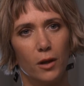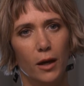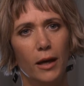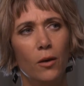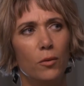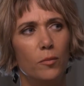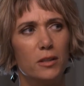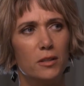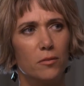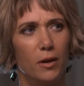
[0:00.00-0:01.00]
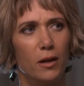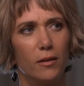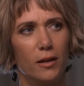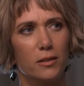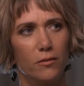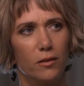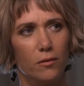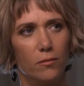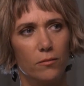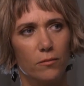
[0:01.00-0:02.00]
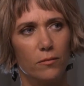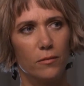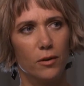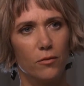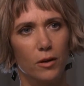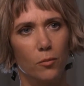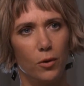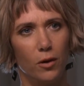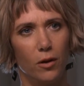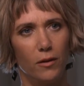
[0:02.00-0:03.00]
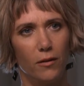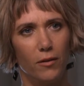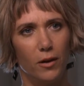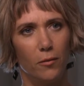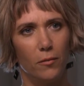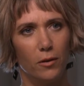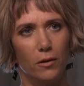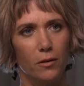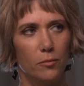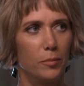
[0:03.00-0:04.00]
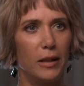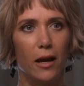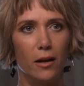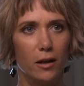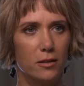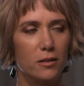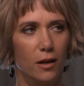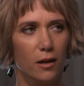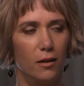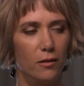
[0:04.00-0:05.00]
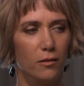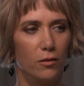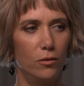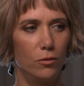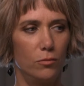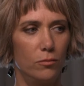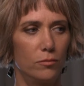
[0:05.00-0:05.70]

It would be to make less of an imprint on the environment, on the planet, and to